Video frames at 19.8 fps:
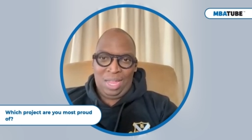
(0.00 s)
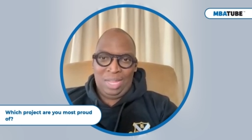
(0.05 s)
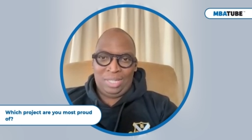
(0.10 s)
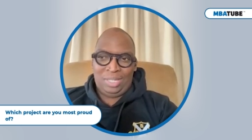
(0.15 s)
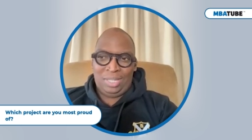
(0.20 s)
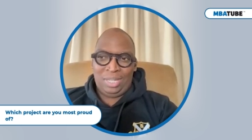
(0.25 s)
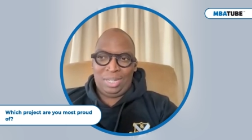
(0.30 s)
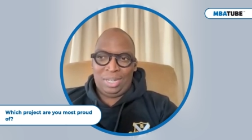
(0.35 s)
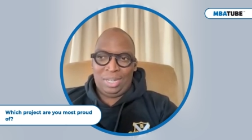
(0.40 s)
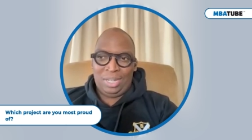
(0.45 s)

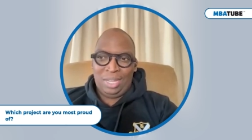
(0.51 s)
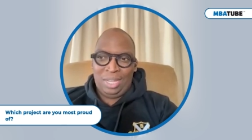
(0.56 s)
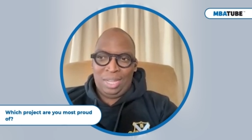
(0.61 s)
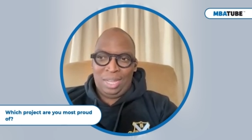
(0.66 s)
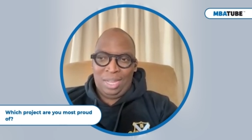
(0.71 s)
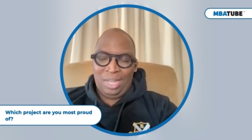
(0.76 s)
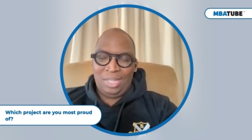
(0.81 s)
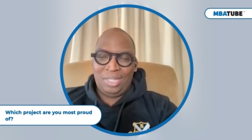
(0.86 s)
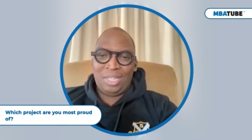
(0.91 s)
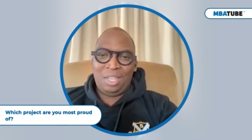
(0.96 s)
It's that
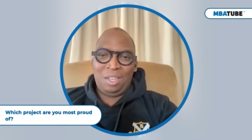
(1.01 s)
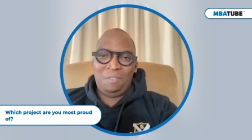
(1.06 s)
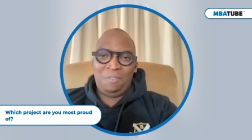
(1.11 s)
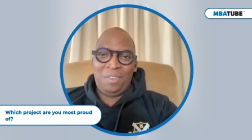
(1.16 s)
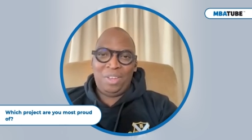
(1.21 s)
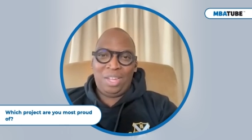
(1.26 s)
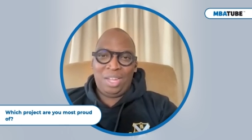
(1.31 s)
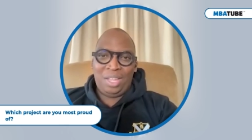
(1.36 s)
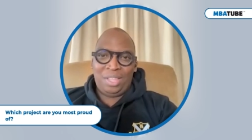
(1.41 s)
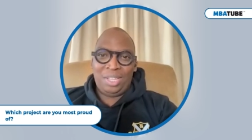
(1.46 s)
in South
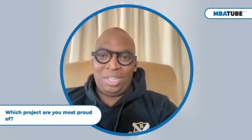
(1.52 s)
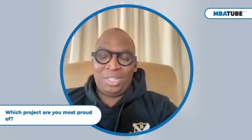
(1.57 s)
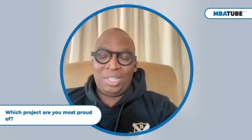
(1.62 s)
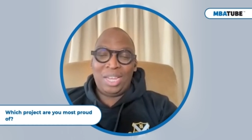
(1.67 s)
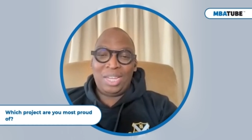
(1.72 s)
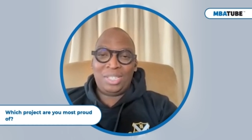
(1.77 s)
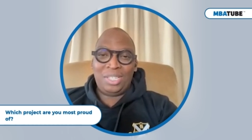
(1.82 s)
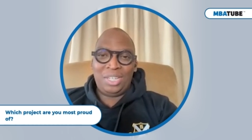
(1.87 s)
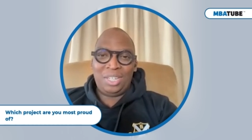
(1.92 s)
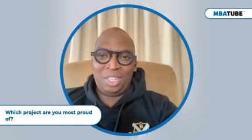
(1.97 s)
Africa, the
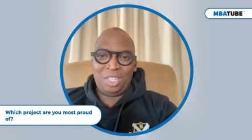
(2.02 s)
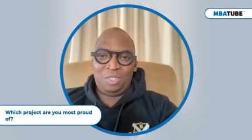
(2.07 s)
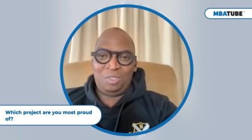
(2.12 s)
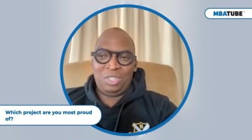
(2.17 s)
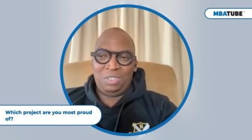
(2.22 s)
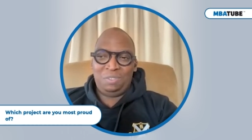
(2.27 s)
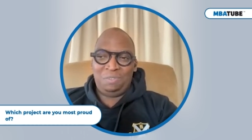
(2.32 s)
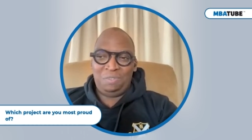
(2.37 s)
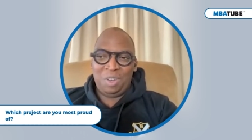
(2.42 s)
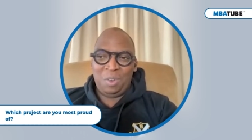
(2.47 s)
taxi
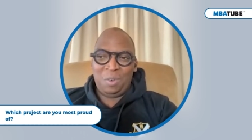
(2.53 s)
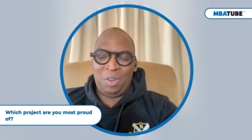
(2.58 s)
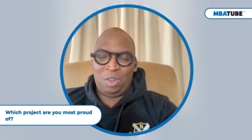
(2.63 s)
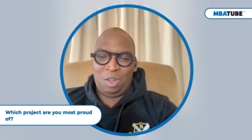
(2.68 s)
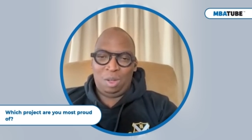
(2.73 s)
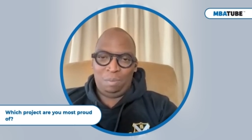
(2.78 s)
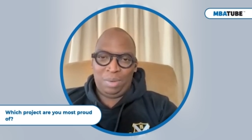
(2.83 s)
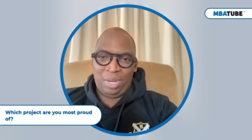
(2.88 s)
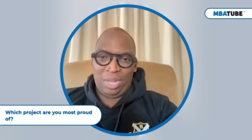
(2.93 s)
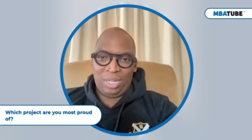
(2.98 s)
industry is very
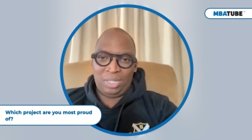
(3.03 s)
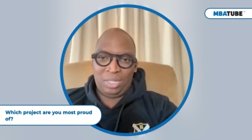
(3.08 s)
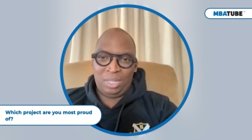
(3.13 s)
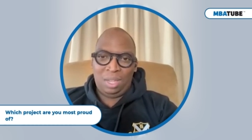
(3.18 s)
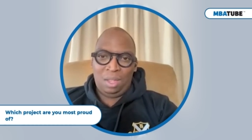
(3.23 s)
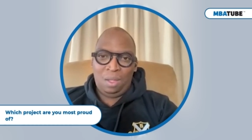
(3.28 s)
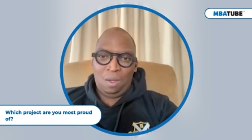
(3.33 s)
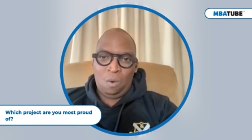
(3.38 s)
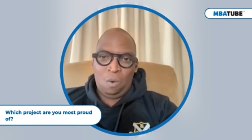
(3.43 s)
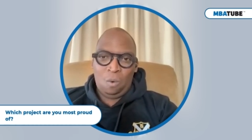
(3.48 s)
complex.
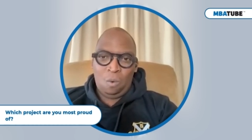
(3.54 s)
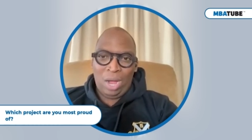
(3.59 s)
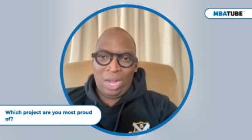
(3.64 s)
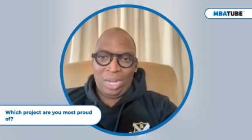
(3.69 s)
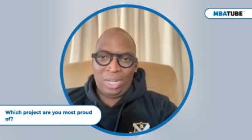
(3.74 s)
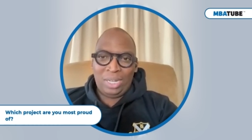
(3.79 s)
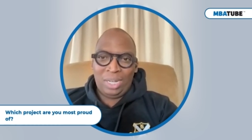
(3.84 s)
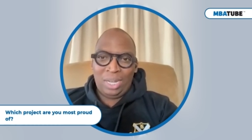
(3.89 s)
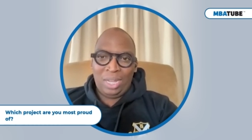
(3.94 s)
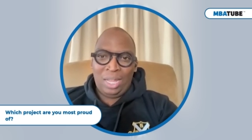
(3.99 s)

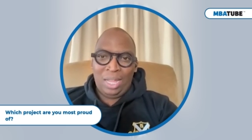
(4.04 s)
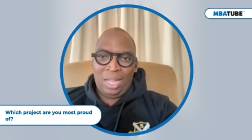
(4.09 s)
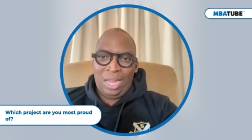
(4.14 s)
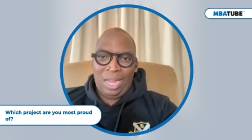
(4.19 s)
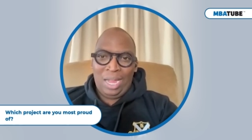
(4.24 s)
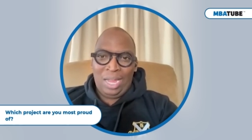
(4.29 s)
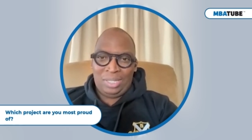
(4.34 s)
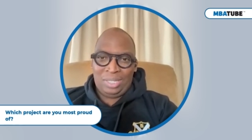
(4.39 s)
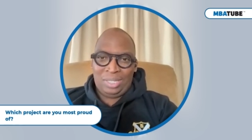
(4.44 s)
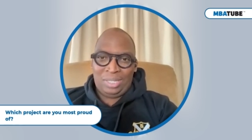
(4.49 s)
One,
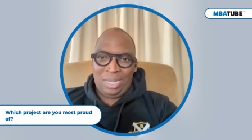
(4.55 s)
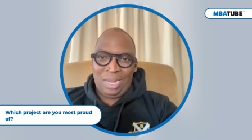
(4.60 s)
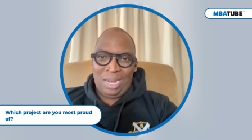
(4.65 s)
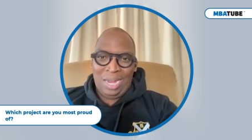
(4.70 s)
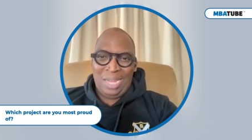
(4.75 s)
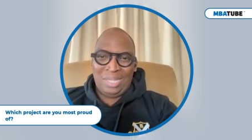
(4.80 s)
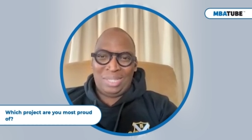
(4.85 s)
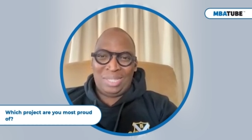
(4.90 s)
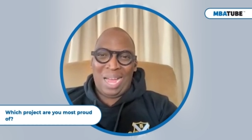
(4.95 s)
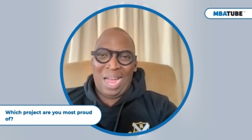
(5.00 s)

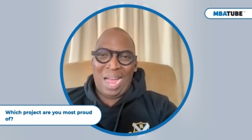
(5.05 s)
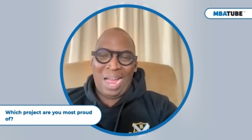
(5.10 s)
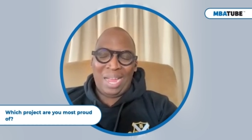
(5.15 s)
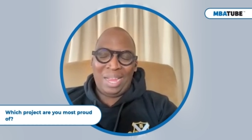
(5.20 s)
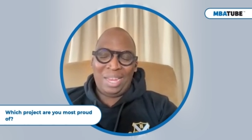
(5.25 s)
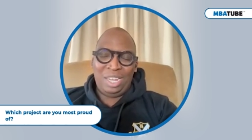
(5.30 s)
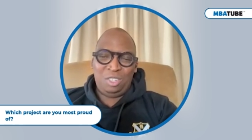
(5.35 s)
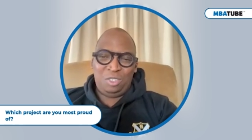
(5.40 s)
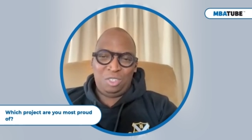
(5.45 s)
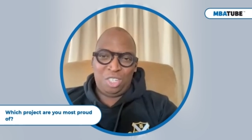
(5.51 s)
it's a
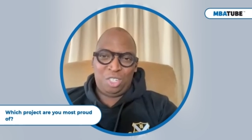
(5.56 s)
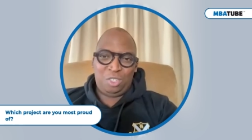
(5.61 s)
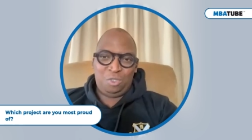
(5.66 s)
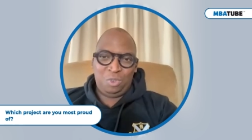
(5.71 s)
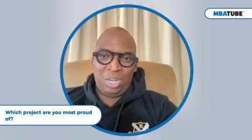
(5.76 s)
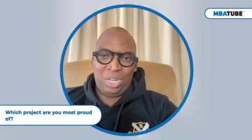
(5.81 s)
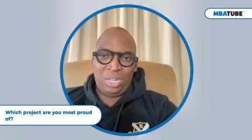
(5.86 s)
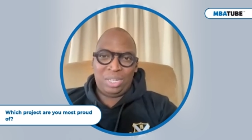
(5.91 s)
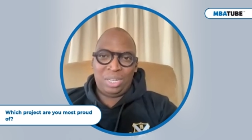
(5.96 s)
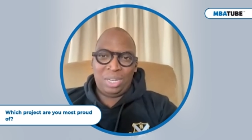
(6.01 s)
high
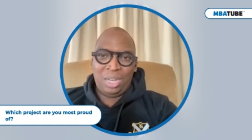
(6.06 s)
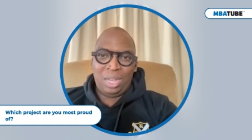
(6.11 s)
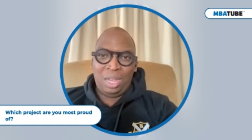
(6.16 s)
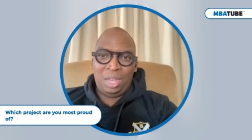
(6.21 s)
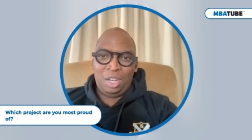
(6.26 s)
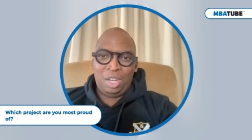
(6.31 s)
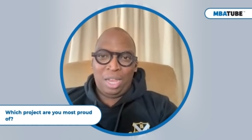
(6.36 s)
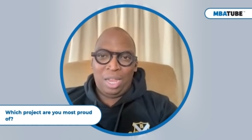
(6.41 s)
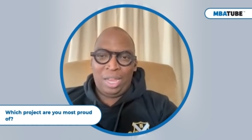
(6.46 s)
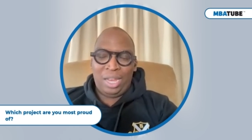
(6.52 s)
interest rate
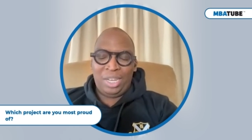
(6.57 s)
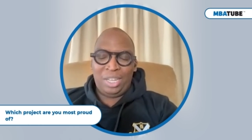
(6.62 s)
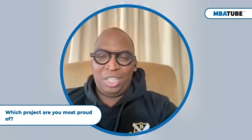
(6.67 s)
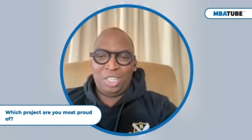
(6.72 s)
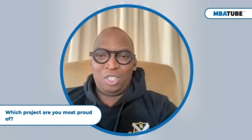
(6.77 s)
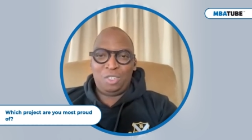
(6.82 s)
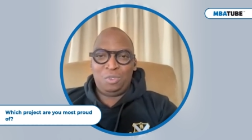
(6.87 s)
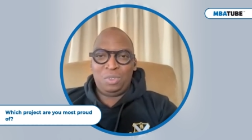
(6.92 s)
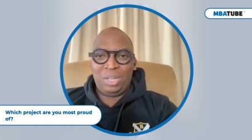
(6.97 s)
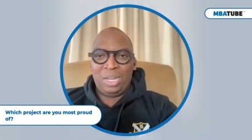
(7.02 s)

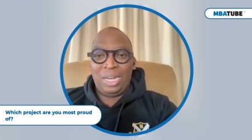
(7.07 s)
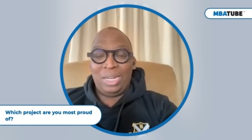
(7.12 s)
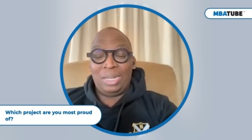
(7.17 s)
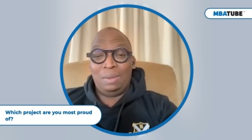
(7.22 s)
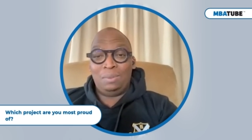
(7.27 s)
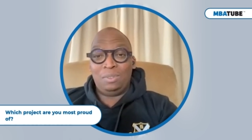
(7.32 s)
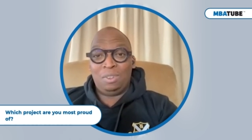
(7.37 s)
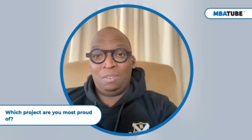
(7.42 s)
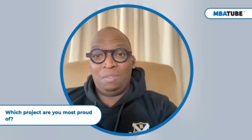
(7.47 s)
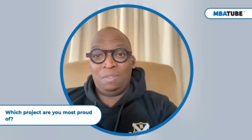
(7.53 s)
industry in
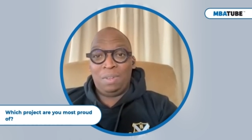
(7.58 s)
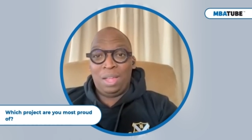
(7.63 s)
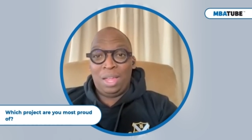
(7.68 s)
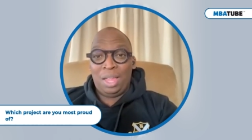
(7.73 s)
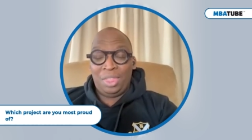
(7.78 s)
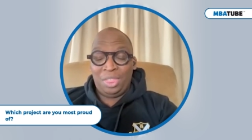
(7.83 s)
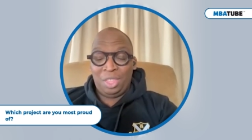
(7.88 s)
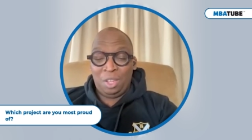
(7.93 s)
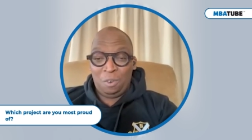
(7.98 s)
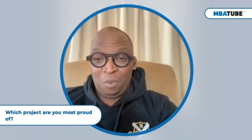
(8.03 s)
terms of
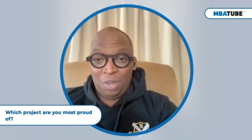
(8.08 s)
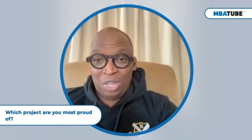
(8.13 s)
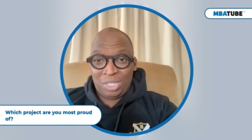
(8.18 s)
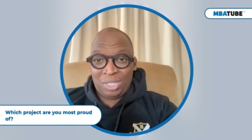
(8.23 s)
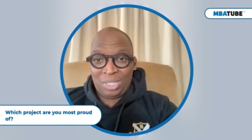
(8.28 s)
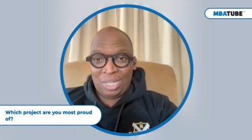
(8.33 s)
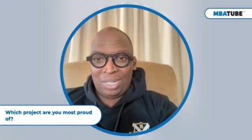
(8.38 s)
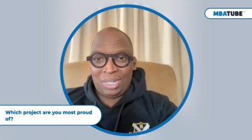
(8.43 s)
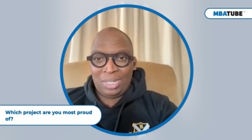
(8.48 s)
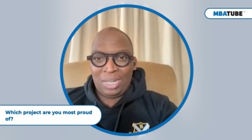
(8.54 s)
the
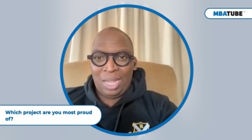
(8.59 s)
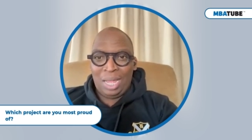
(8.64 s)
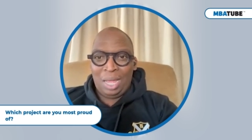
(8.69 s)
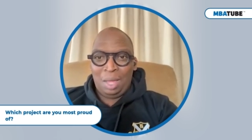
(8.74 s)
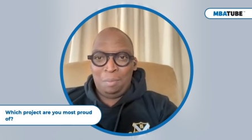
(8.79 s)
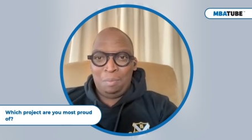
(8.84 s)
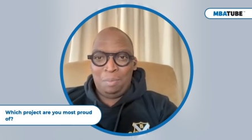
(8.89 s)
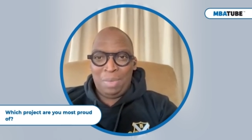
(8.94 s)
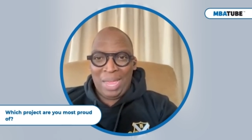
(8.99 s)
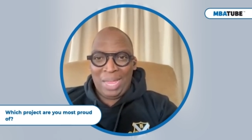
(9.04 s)
risk that
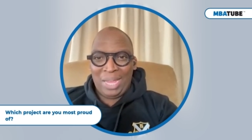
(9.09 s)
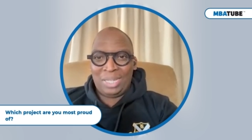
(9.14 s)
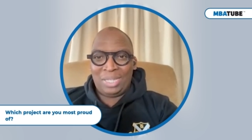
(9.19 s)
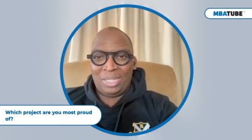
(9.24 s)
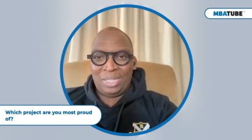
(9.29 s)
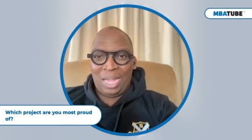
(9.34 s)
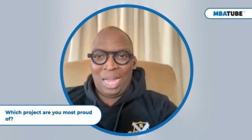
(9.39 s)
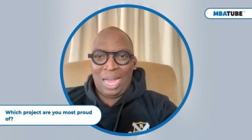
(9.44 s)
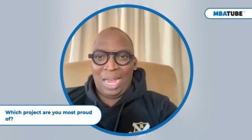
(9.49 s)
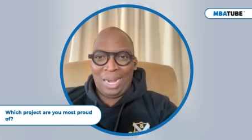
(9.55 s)

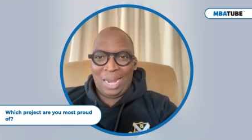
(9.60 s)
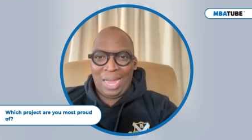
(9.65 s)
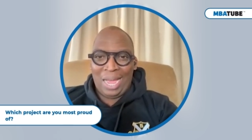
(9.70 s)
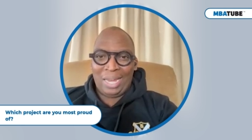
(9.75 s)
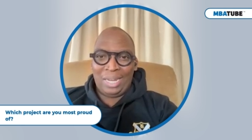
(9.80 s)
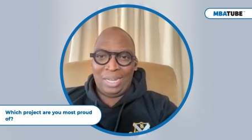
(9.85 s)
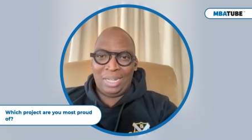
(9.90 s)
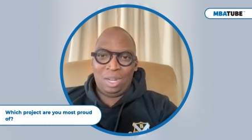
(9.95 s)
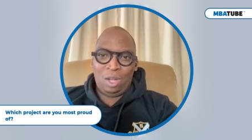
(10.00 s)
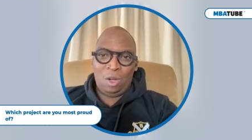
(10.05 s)
banks
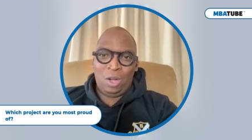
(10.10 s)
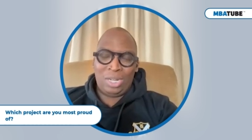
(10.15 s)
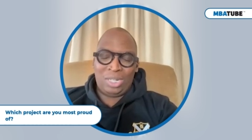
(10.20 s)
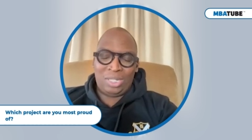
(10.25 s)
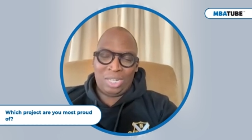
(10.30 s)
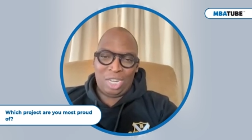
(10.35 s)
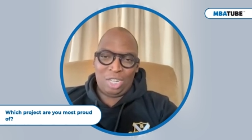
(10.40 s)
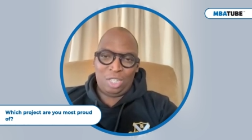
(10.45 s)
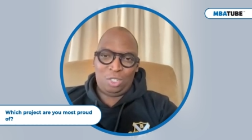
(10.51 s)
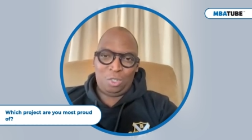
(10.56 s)
align or
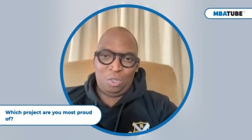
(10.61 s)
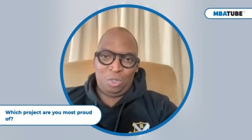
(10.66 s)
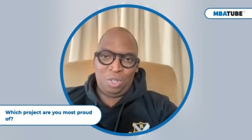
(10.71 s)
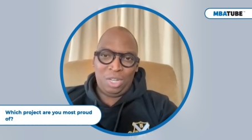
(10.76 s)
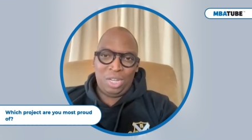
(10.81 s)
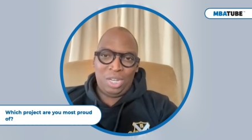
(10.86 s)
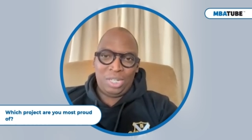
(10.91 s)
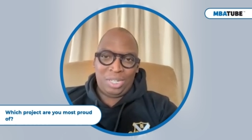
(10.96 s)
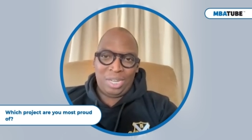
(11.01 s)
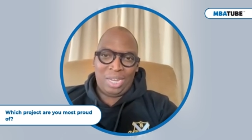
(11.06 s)
attach to
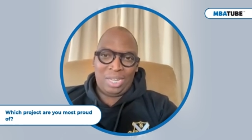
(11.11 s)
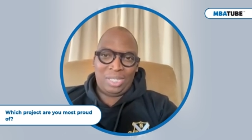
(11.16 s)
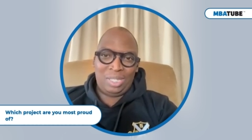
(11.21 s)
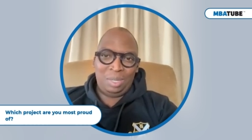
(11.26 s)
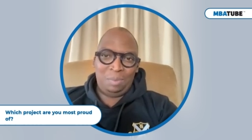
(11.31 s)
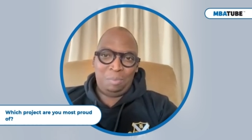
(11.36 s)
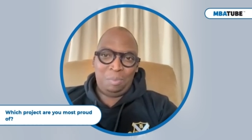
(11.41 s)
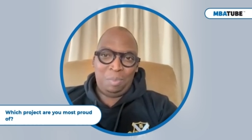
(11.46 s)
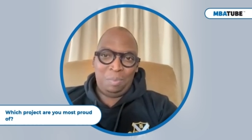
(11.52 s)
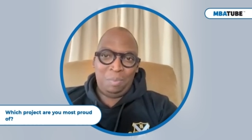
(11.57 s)

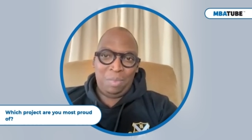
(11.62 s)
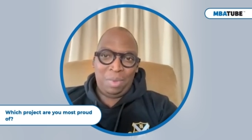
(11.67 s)
taxi